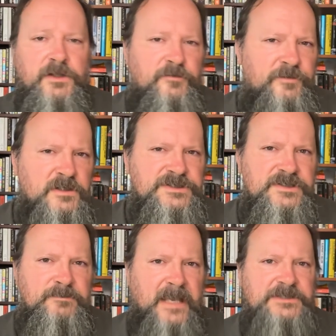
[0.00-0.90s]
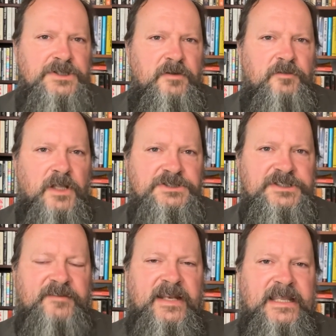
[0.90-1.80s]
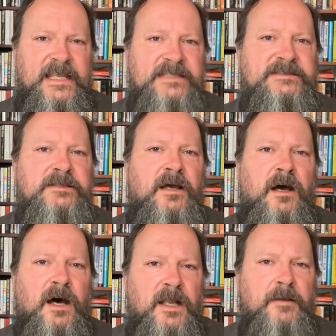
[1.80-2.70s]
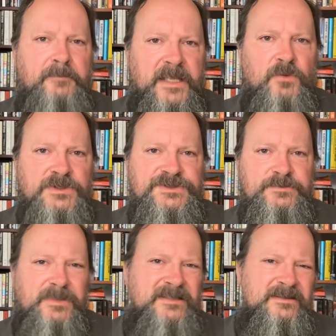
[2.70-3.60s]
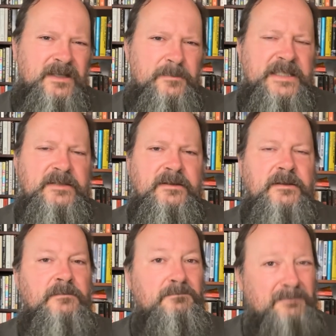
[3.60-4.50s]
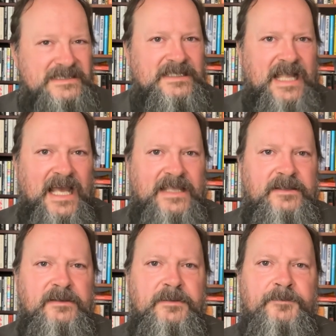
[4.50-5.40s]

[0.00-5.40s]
The first mention of longevity is unambiguous, but a bit misaligned.